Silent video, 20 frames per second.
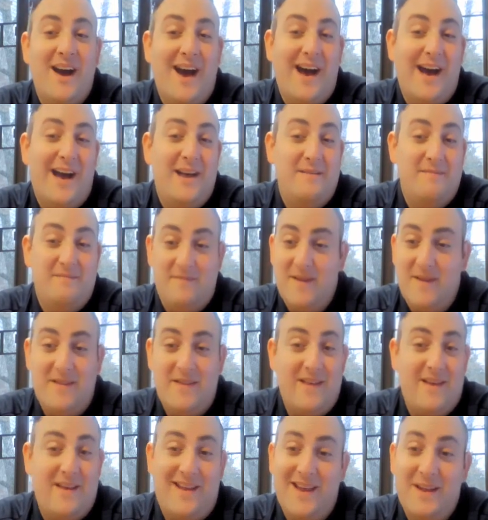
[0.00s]

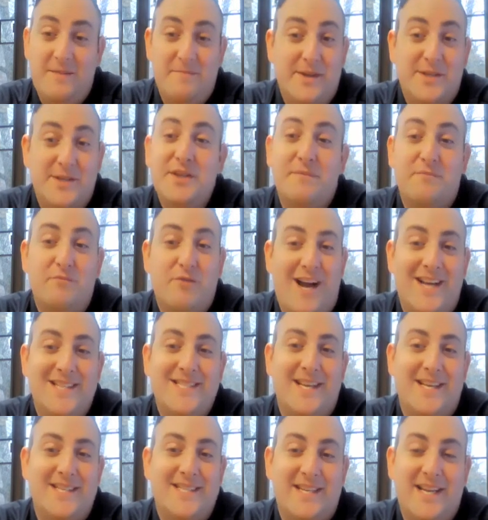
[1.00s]
the admission
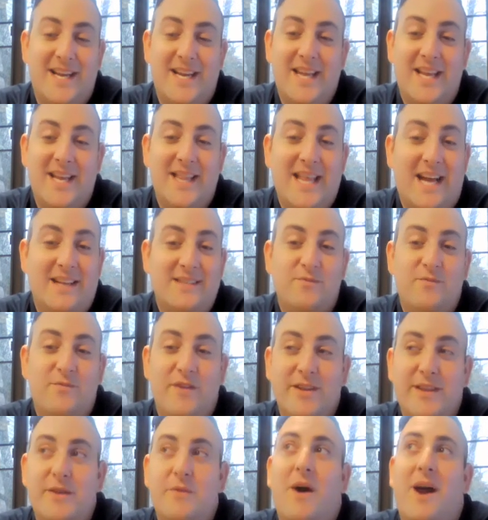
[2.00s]
process. And I think that's
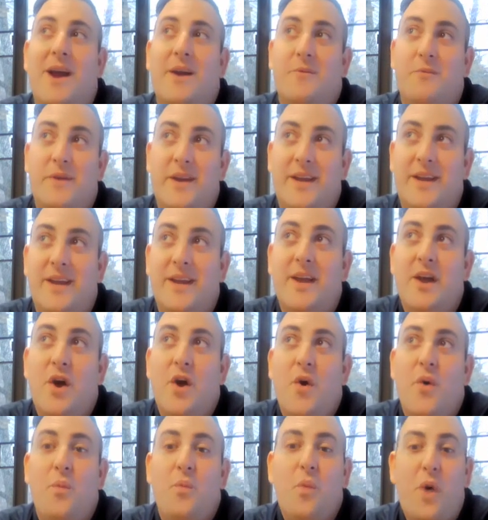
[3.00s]
really why we
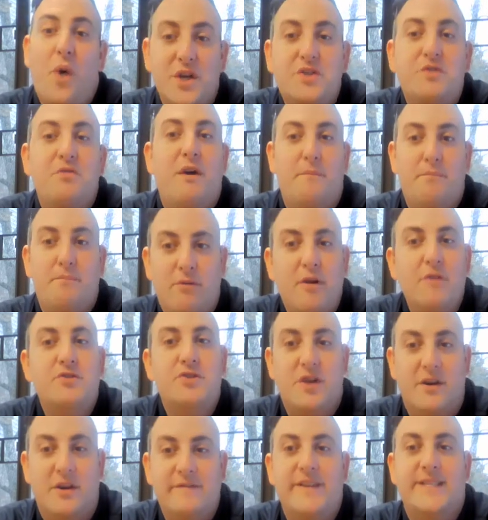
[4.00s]
want to approach
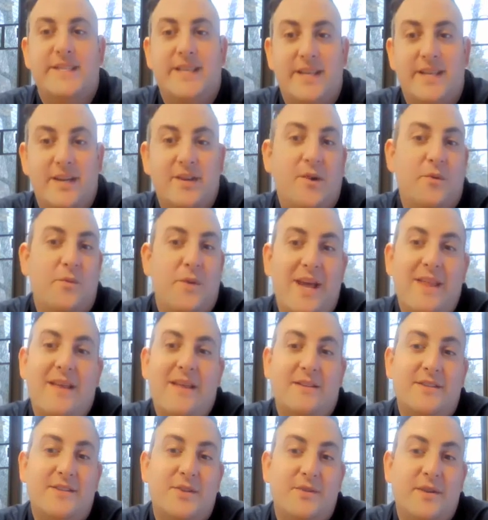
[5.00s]
our visit in a way
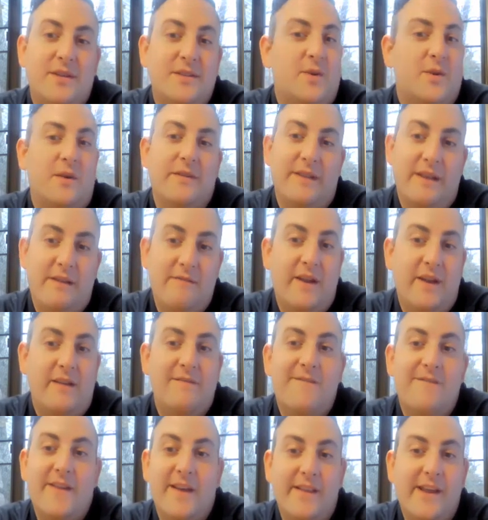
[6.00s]
that students are leaving
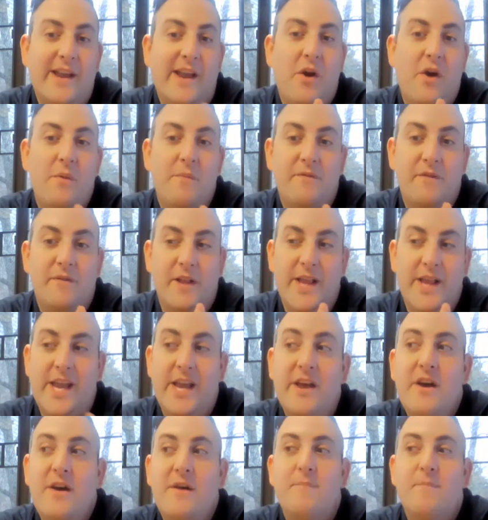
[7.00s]
feeling
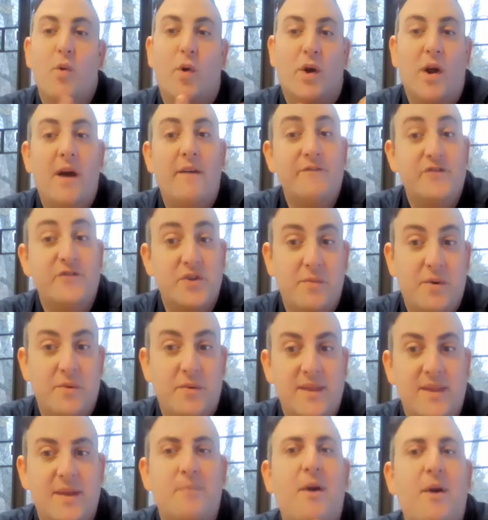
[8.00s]
hopefully more comfortable
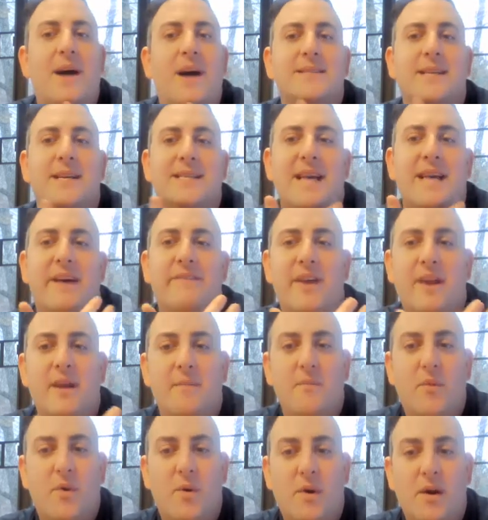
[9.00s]
with the process, having
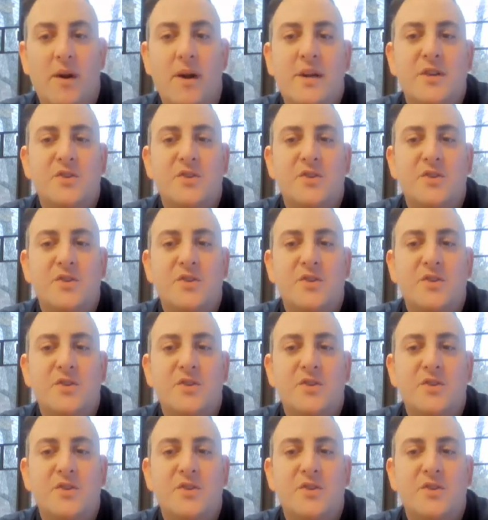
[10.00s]
more